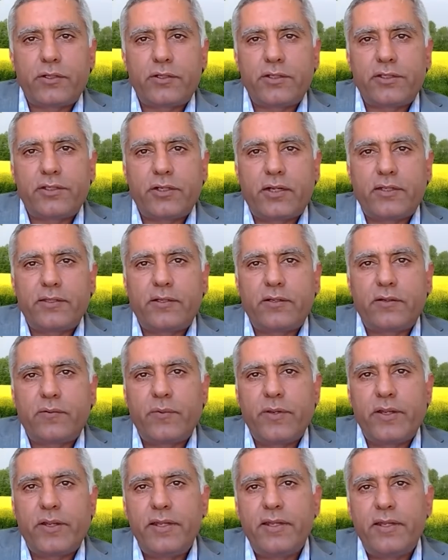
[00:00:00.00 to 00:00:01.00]
each other.
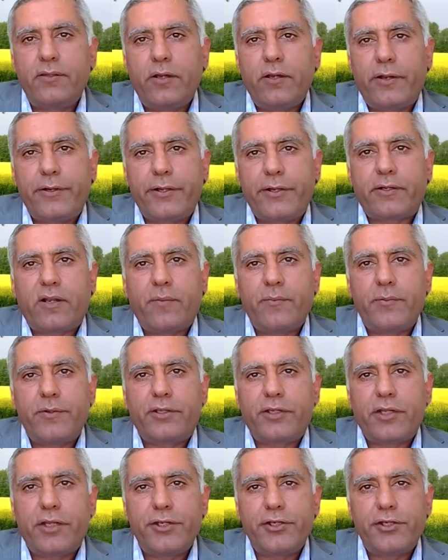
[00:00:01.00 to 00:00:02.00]
We need direct
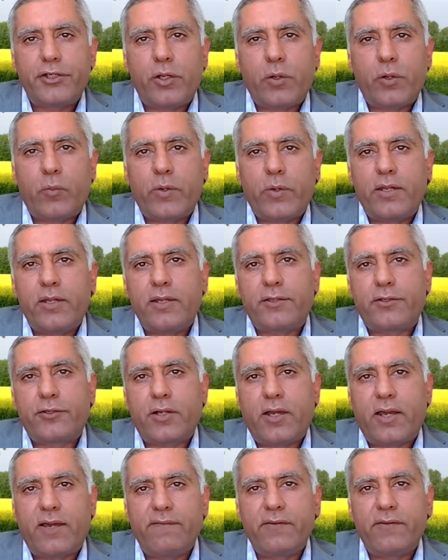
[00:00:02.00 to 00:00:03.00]
communication. We need
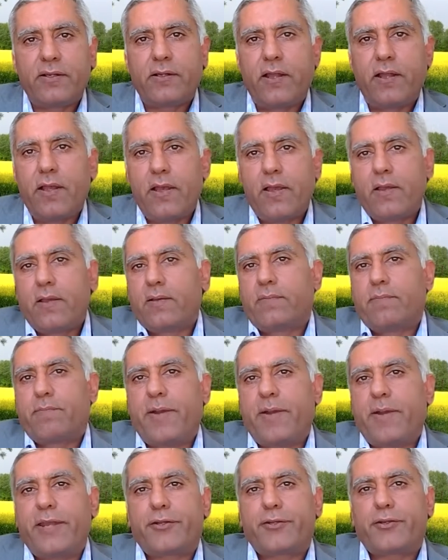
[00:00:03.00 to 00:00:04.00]
travel.
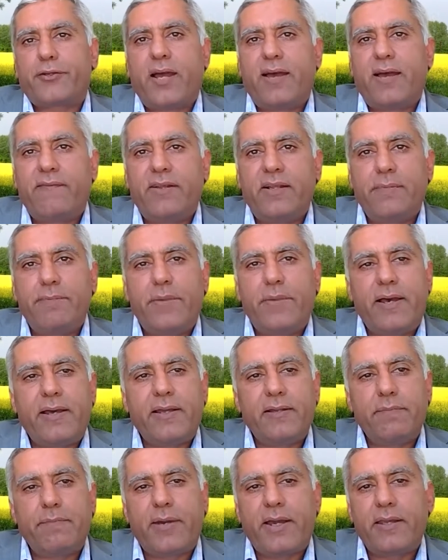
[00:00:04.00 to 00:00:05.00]
By travel
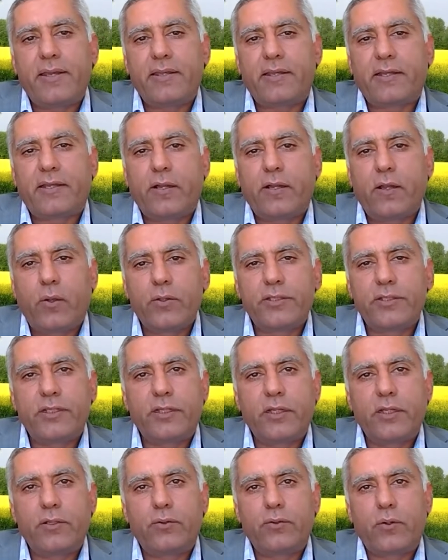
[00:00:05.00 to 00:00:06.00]
ban, by closing
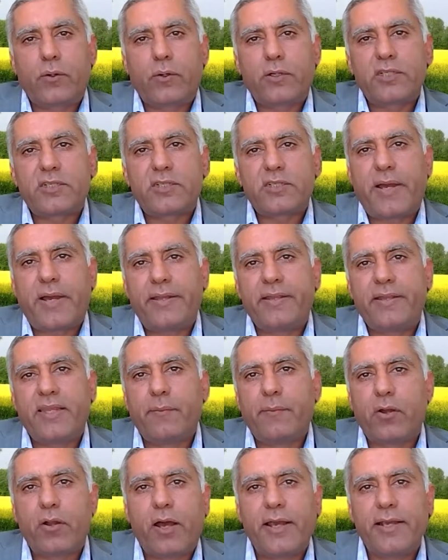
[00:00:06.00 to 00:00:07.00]
the doors, by
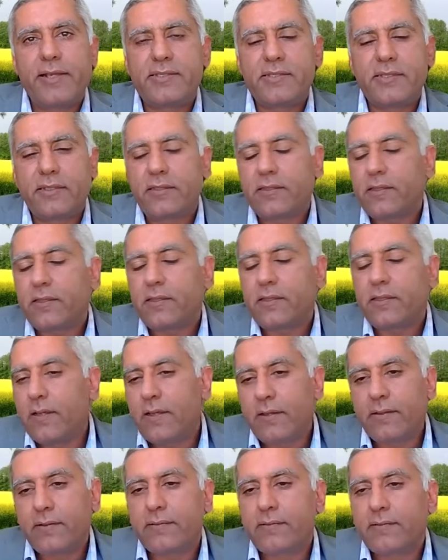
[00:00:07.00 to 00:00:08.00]
demonizing,
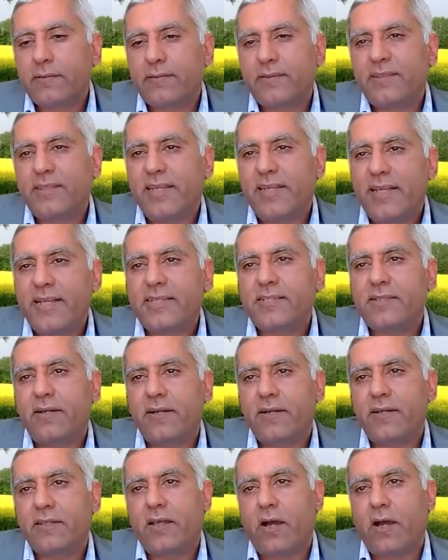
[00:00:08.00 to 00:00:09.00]
these
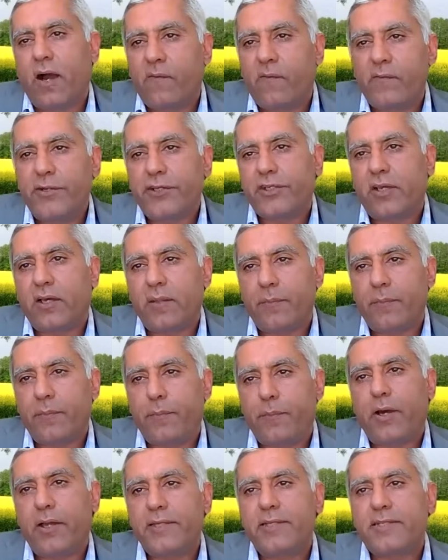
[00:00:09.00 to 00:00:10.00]
are the official
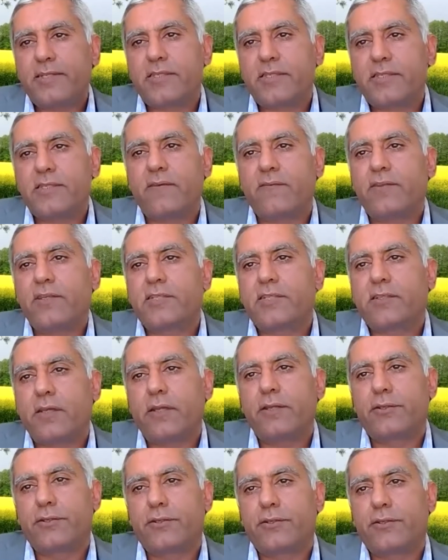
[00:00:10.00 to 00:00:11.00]
policies of this
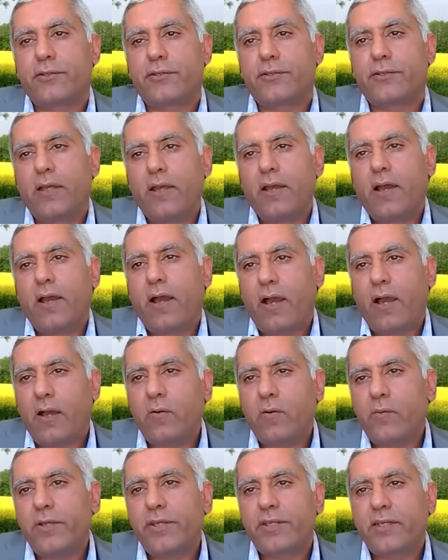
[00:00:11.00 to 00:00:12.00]
country. How
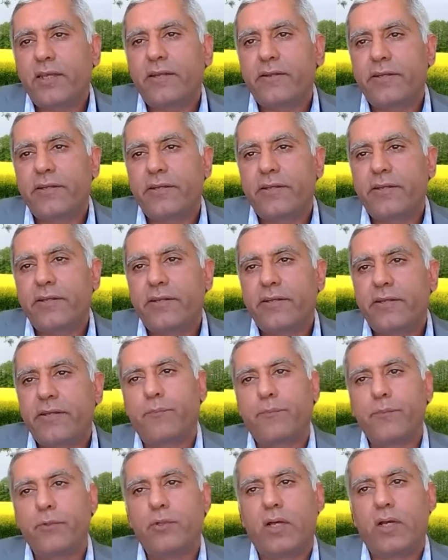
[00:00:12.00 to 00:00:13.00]
we can reach them
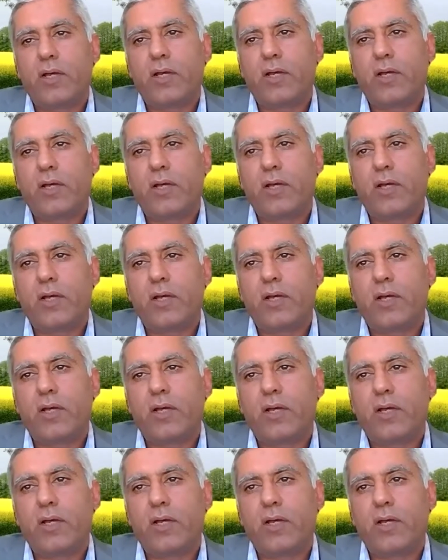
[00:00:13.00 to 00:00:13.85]
to that point.